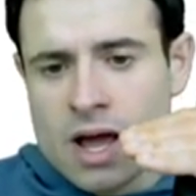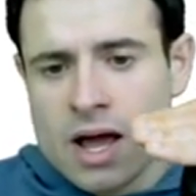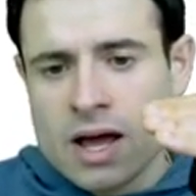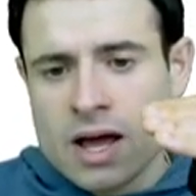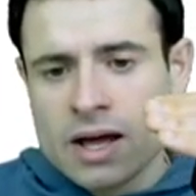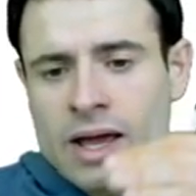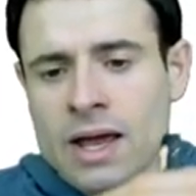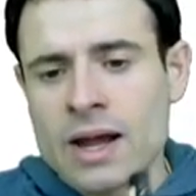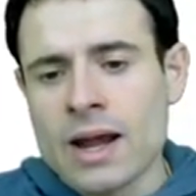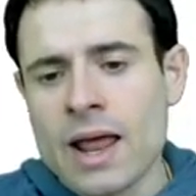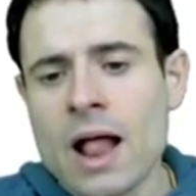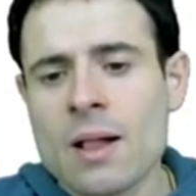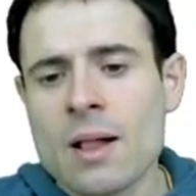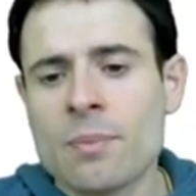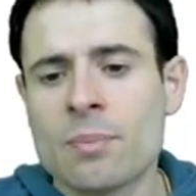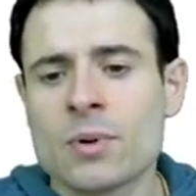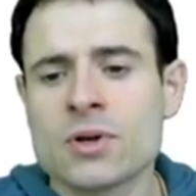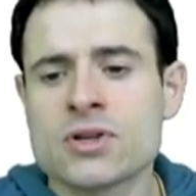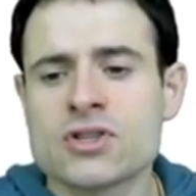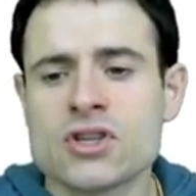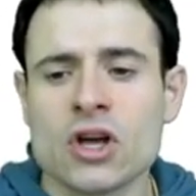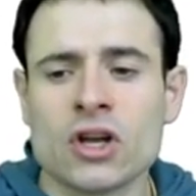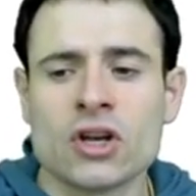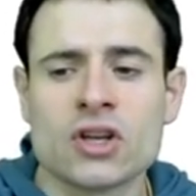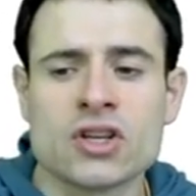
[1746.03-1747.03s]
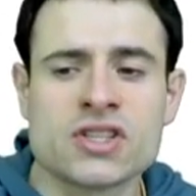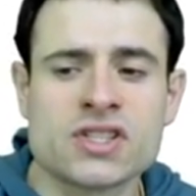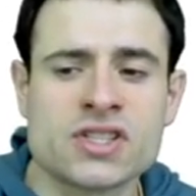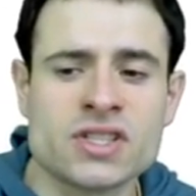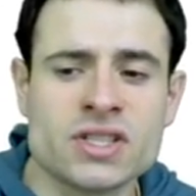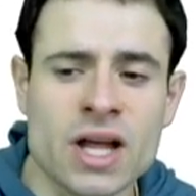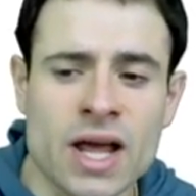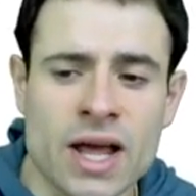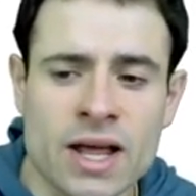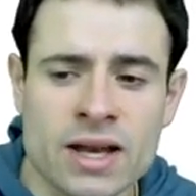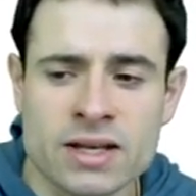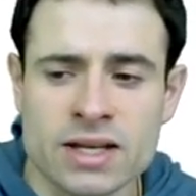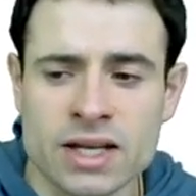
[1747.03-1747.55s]
can help us
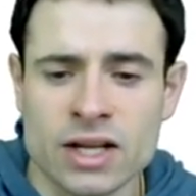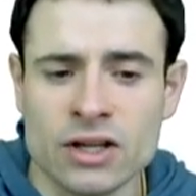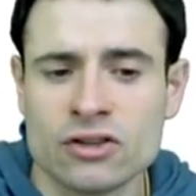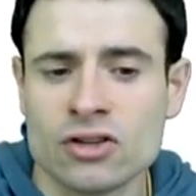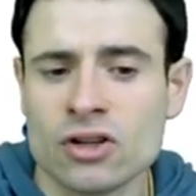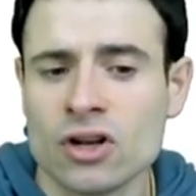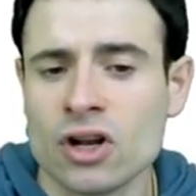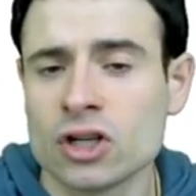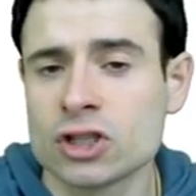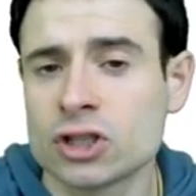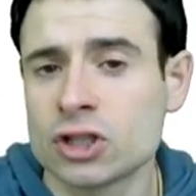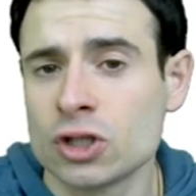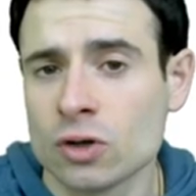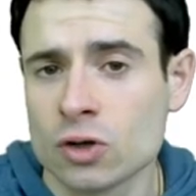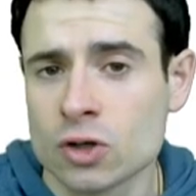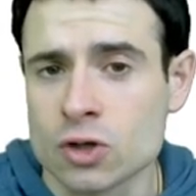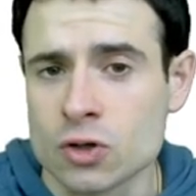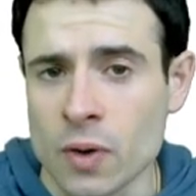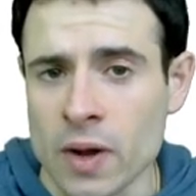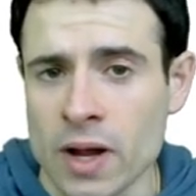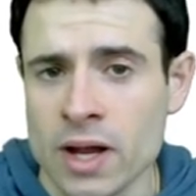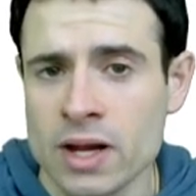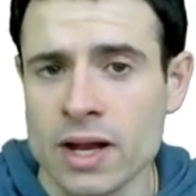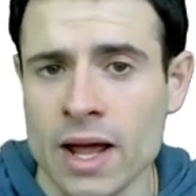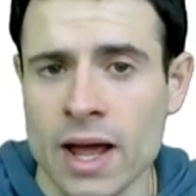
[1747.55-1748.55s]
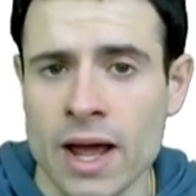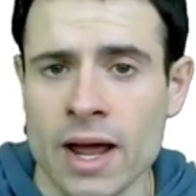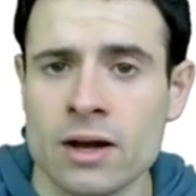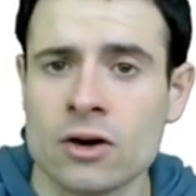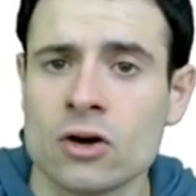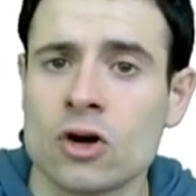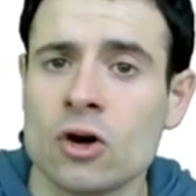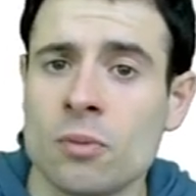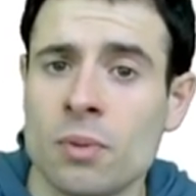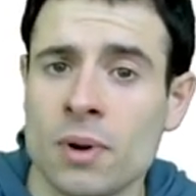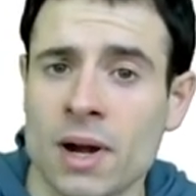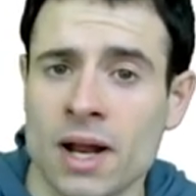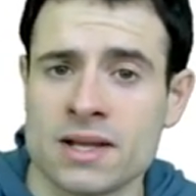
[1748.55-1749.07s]
understand international trade and
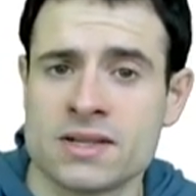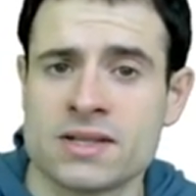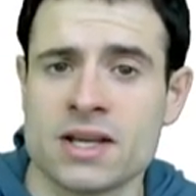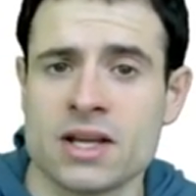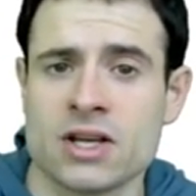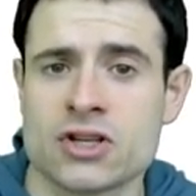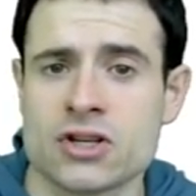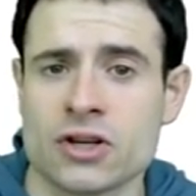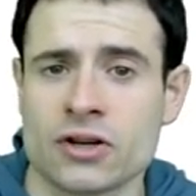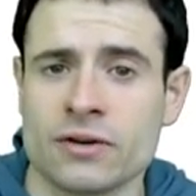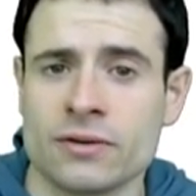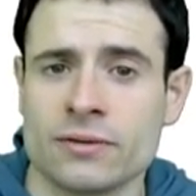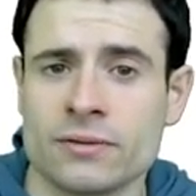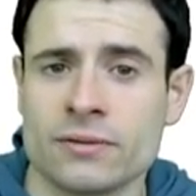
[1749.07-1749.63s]
globalization.